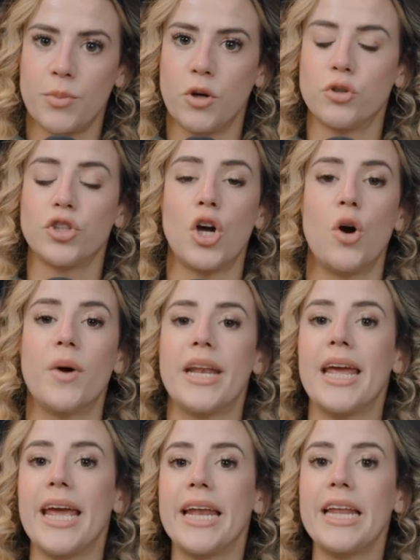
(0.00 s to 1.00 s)
post-show,
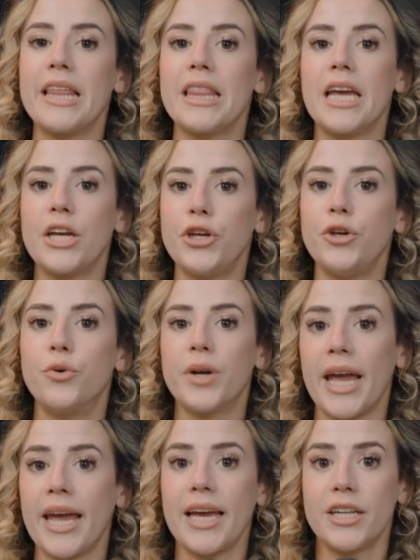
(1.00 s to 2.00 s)
and anything you
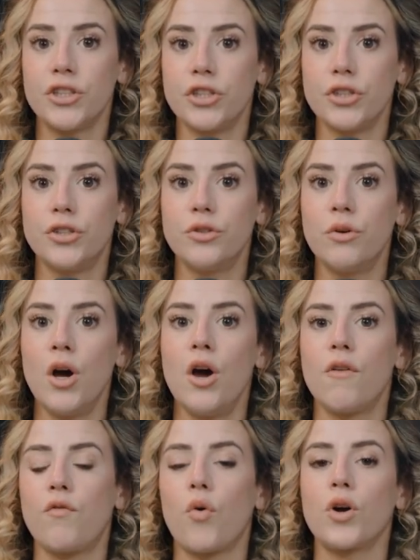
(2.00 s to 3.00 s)
can do
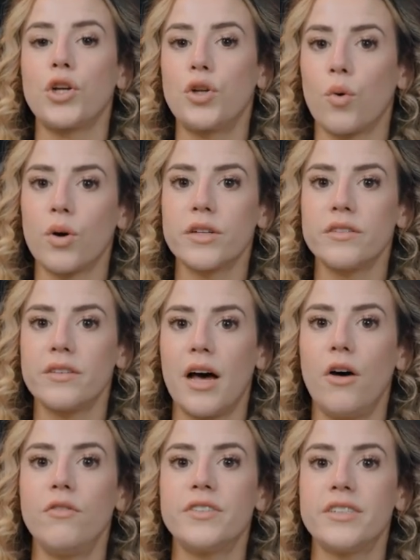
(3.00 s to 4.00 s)
for
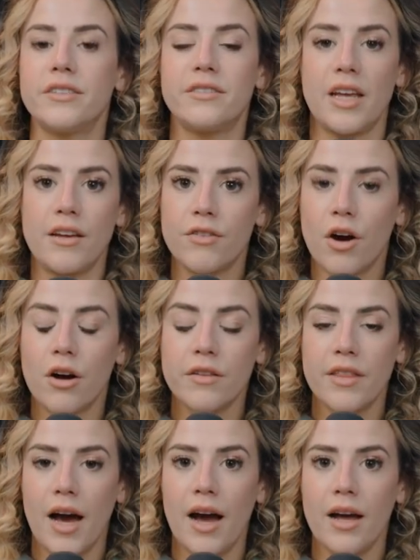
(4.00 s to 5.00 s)
yourself to
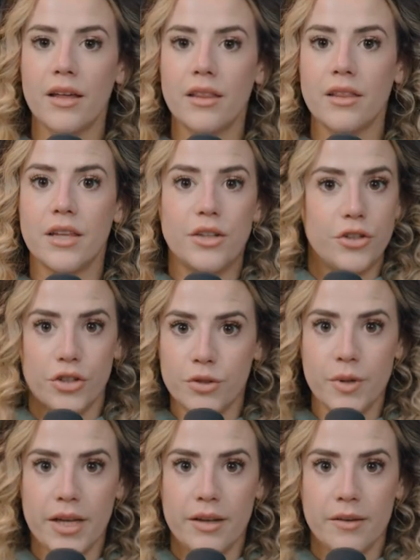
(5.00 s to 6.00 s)
safeguard that, then
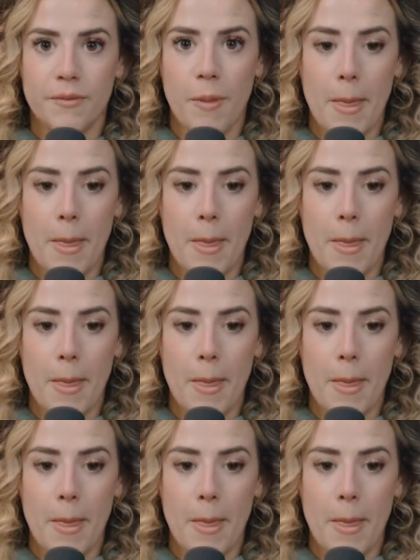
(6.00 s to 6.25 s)
do it.